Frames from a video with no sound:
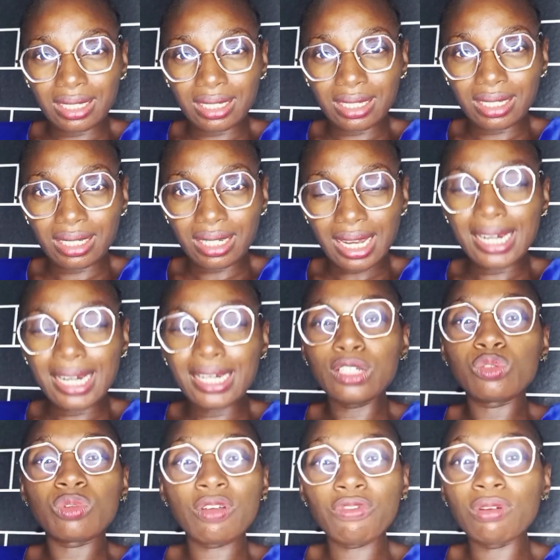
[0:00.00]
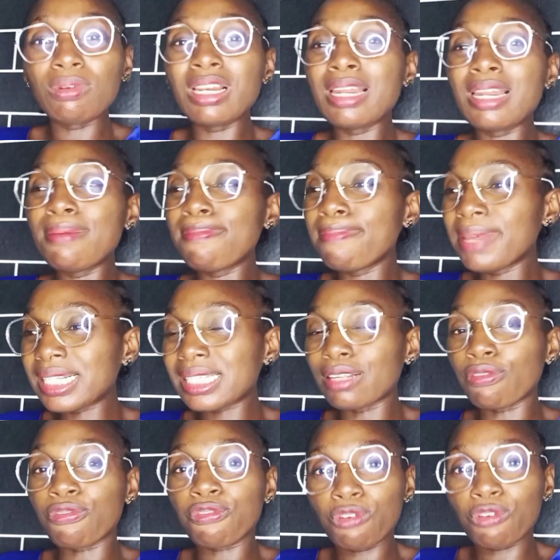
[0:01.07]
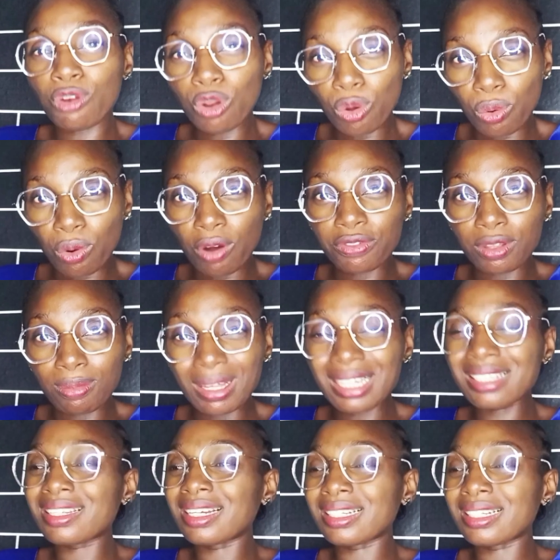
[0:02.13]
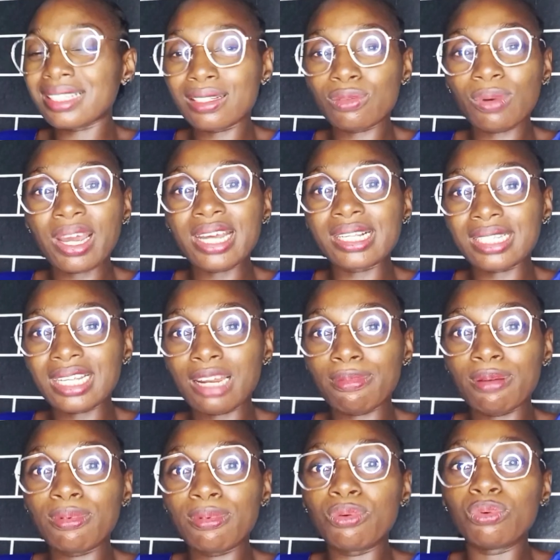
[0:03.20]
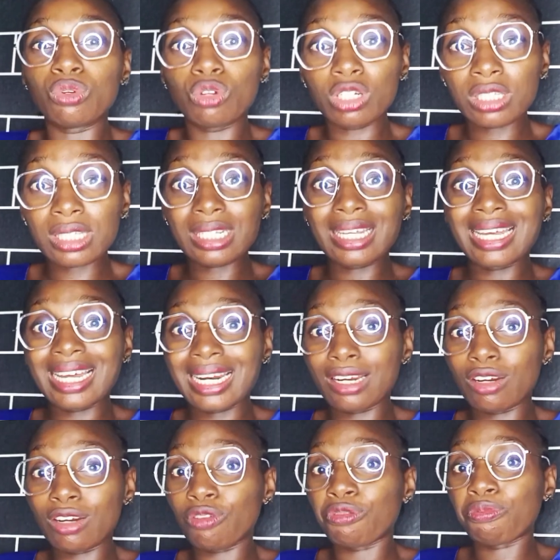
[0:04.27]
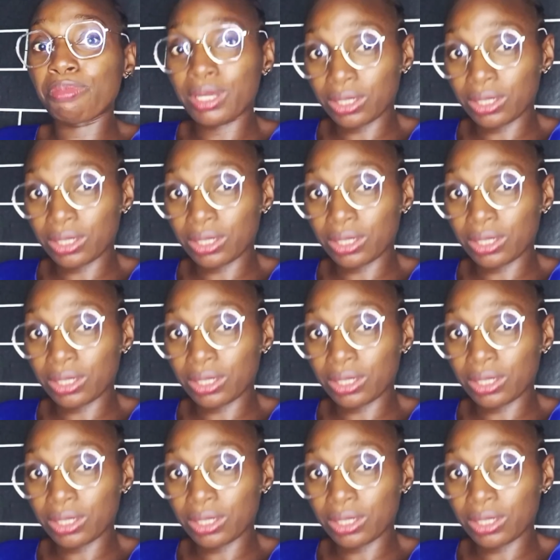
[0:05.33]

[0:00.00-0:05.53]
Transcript: And it even limits the flow of that is why I said the baby will not get enough milk.